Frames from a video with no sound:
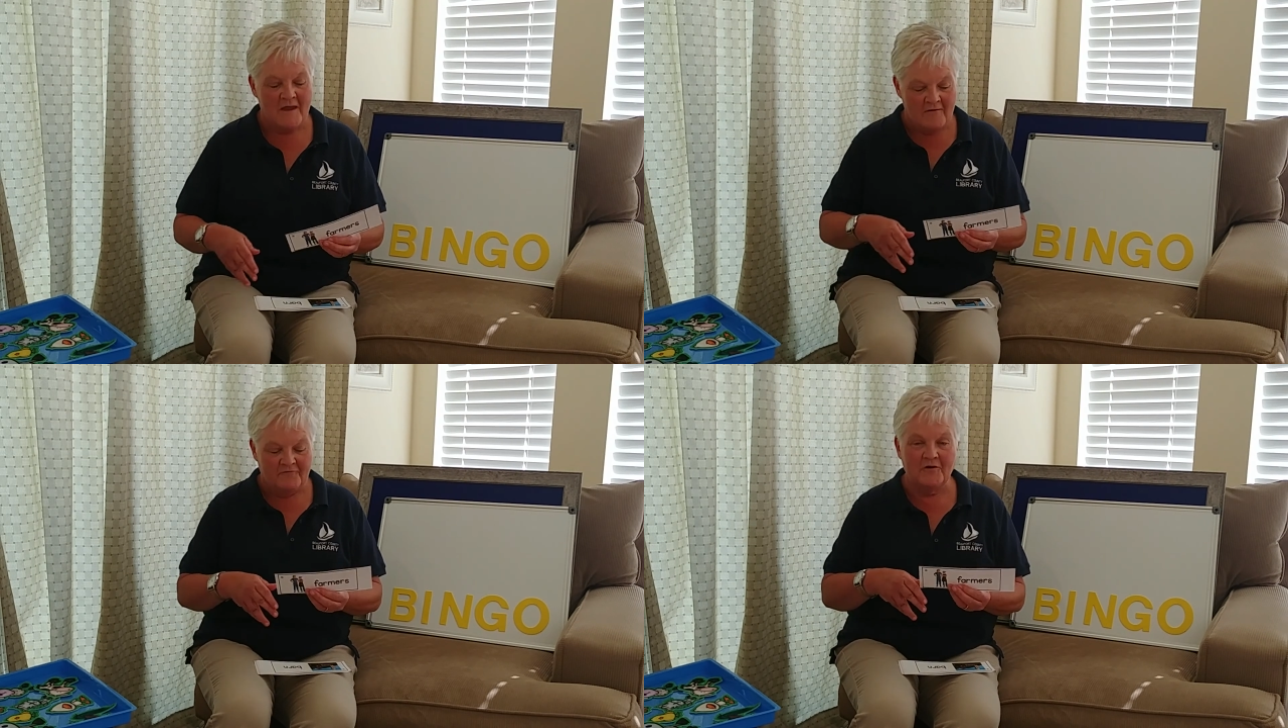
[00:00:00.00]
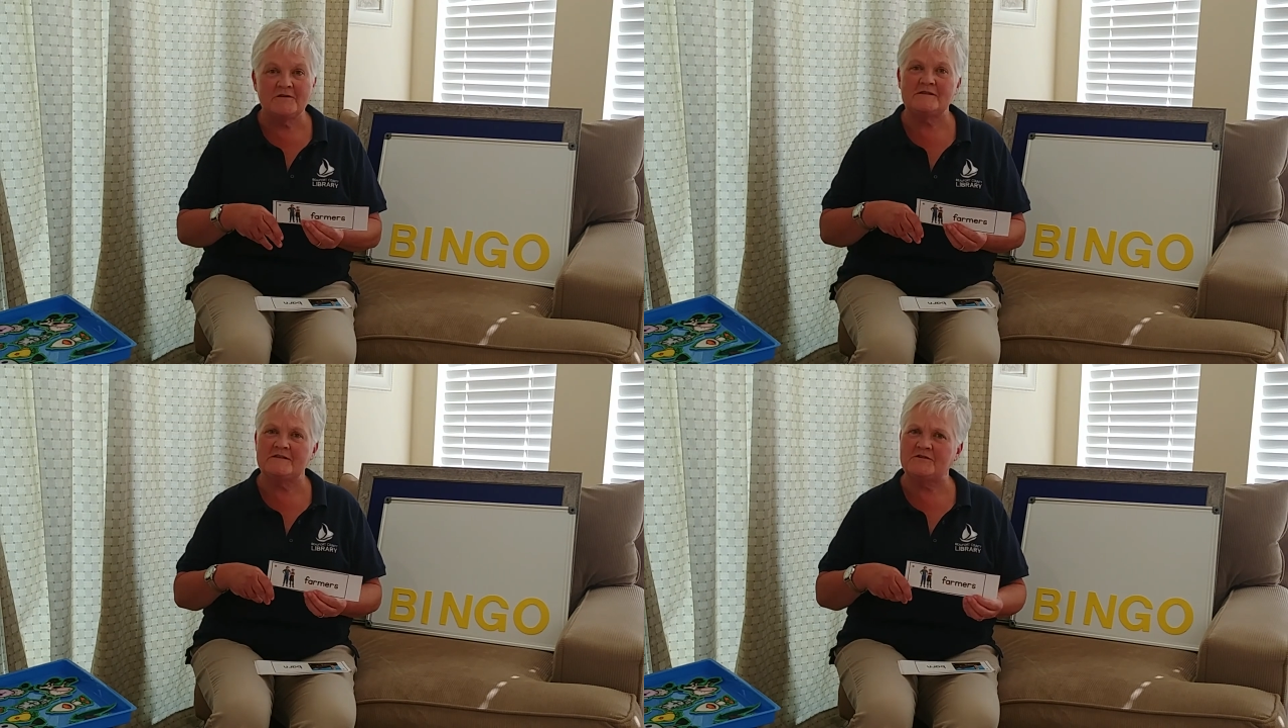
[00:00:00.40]

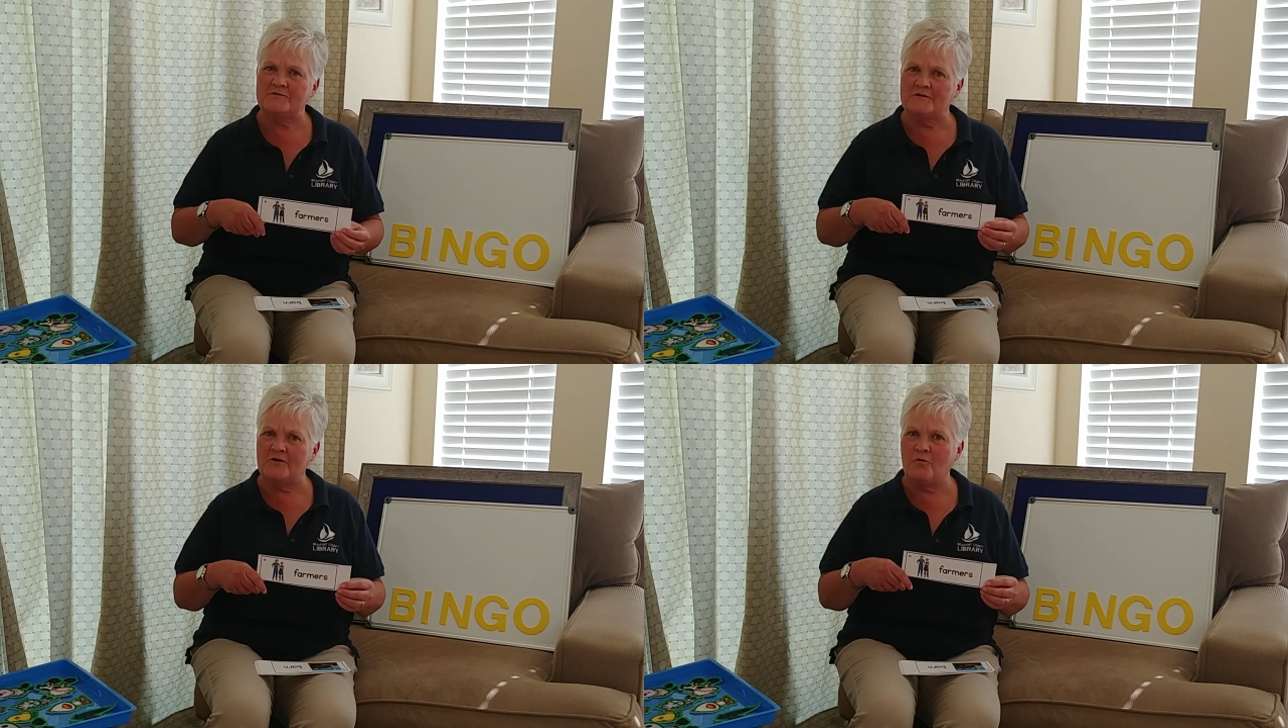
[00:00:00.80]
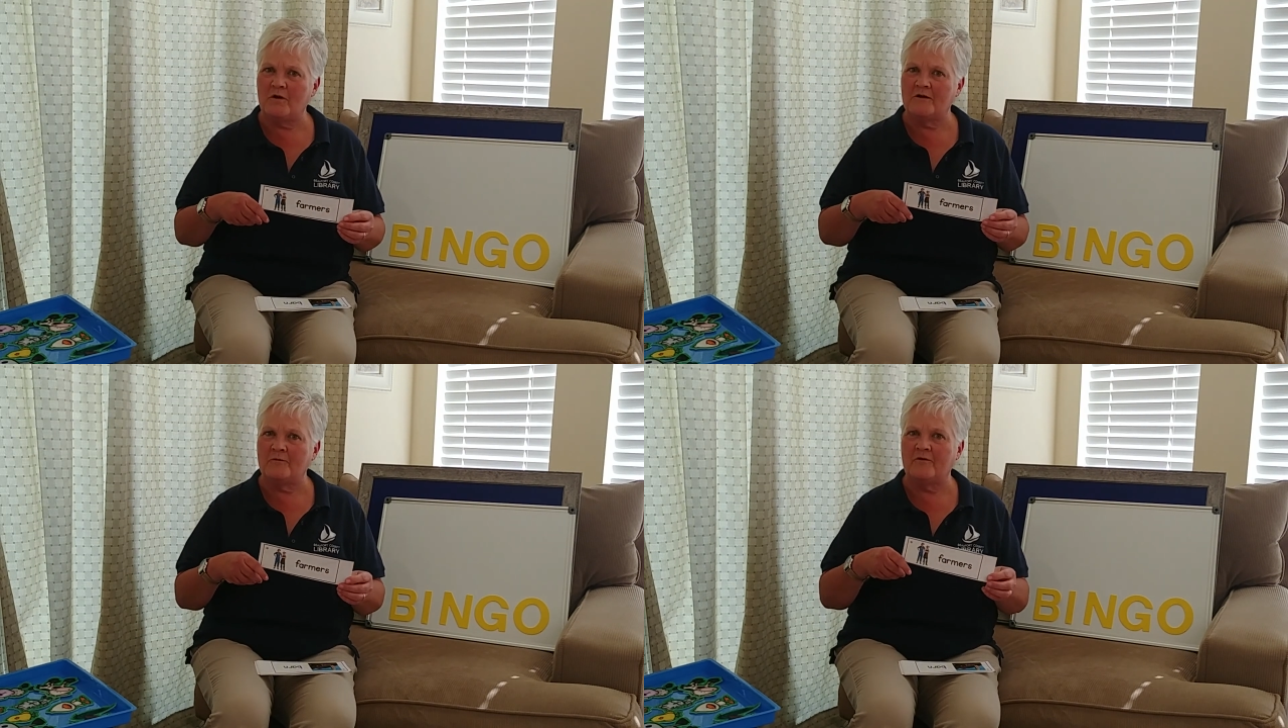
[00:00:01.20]
First, let's do a little
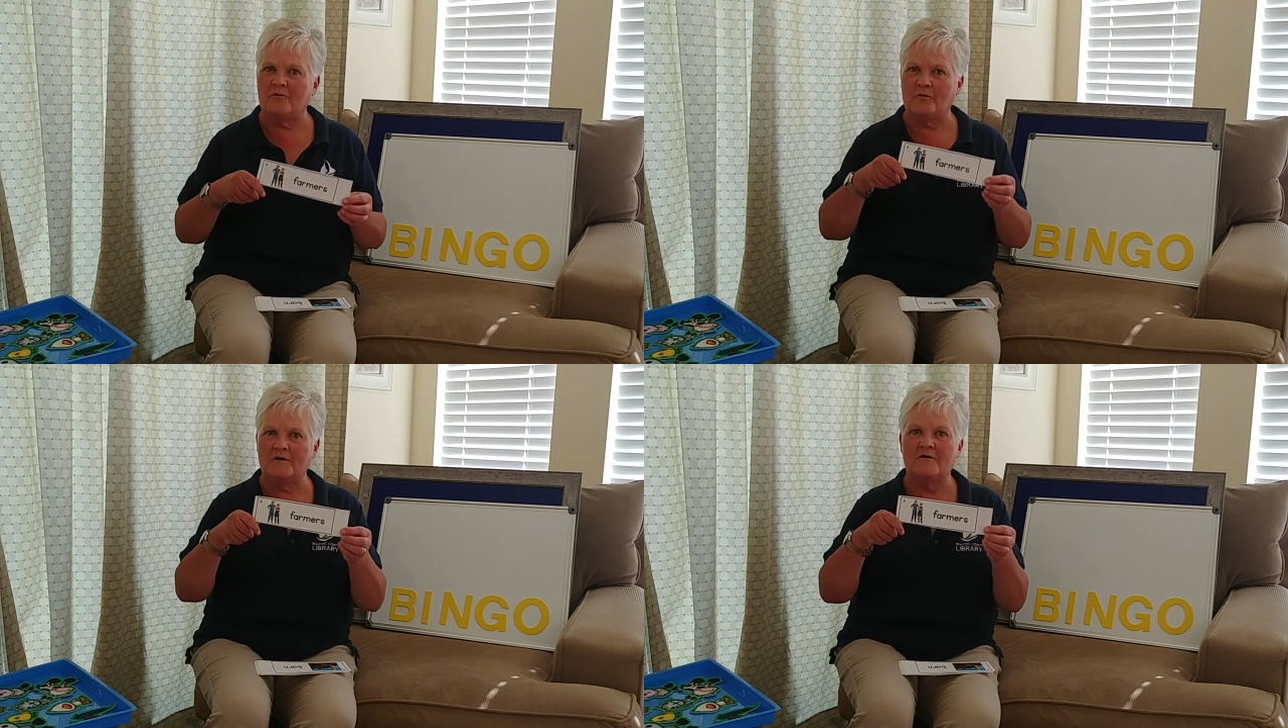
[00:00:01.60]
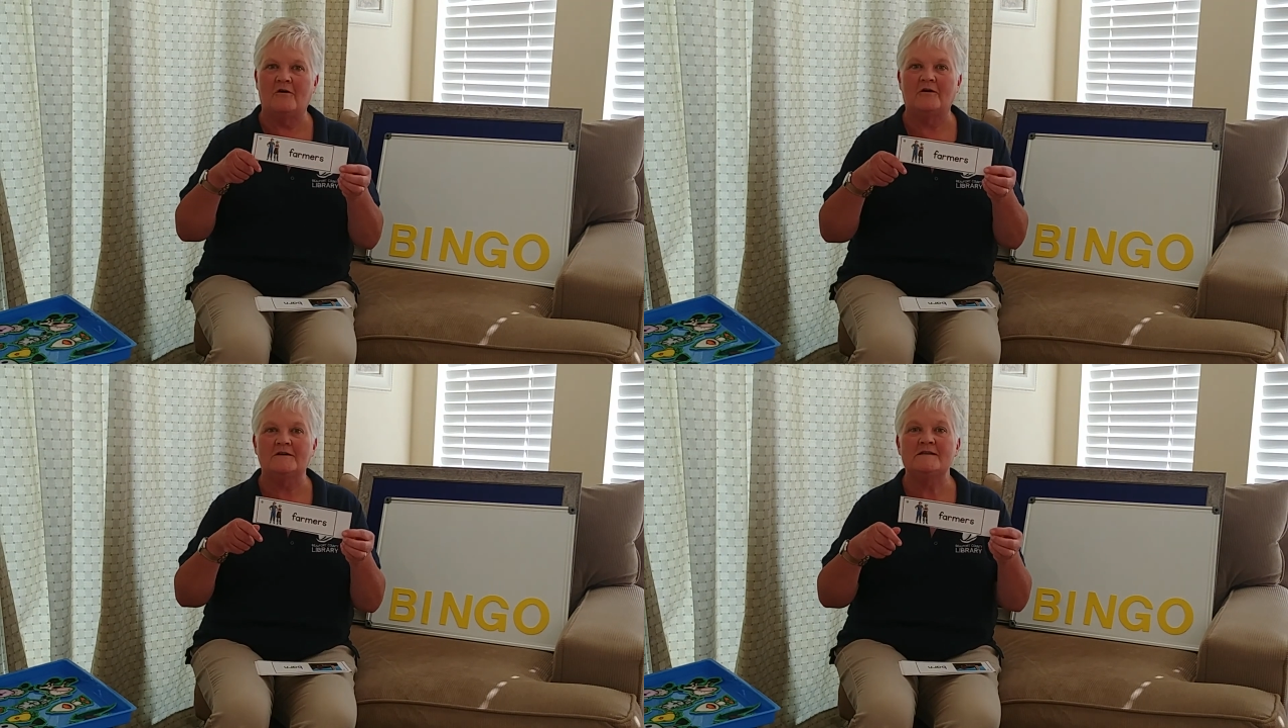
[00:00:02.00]
work with our word
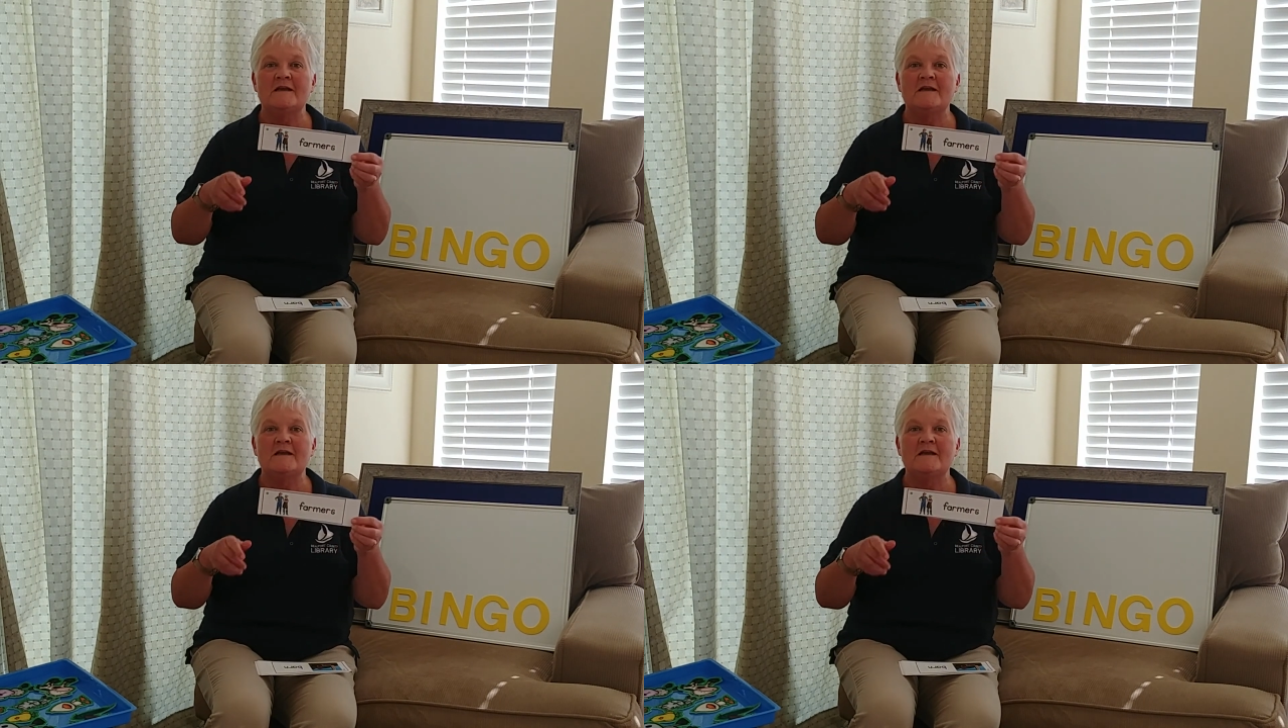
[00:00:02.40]
cards.